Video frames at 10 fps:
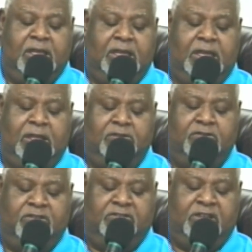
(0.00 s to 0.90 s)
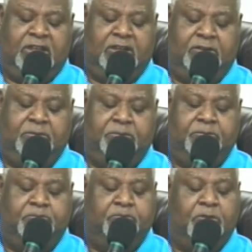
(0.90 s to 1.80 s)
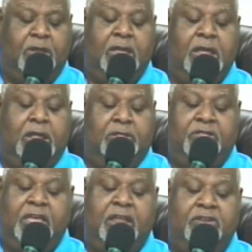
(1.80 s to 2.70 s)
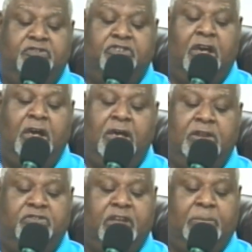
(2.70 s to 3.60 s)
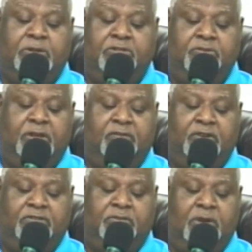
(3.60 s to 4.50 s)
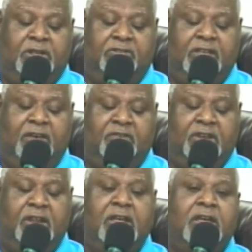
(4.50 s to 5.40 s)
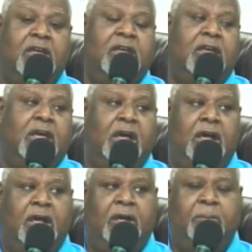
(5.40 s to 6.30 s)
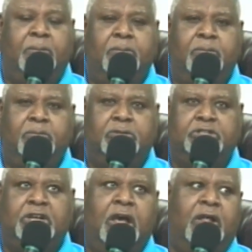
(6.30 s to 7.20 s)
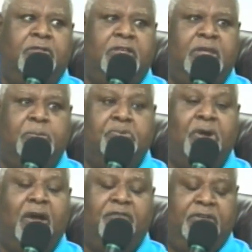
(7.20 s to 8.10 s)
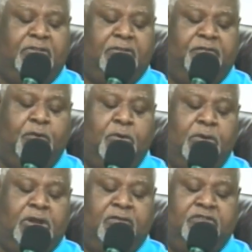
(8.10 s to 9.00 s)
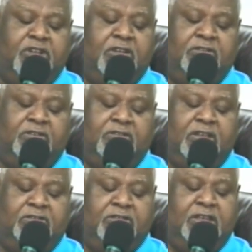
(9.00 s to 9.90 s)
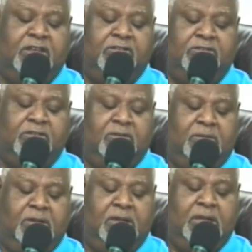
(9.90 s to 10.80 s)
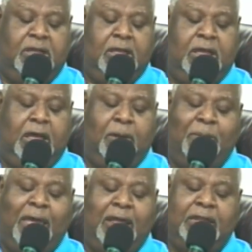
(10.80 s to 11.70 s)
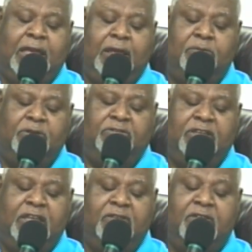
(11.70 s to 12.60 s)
Interesting. Then, John chapter 3, verse 27. Um, John the prophet, the forerunner of Jesus, says this A man can receive